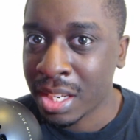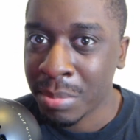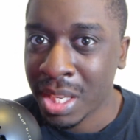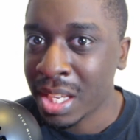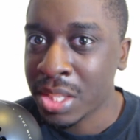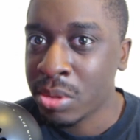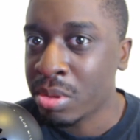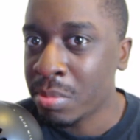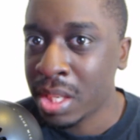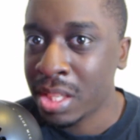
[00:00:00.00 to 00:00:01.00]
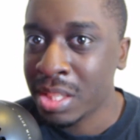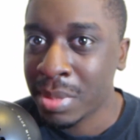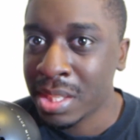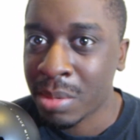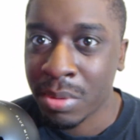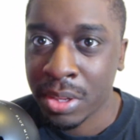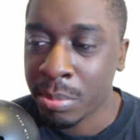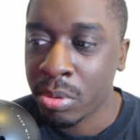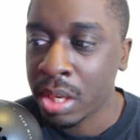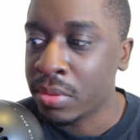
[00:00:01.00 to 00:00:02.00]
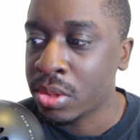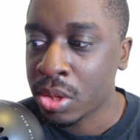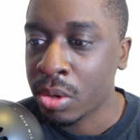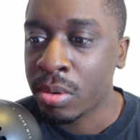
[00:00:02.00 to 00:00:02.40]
I mean, I guess they're comedians, but that's not really the point of the show.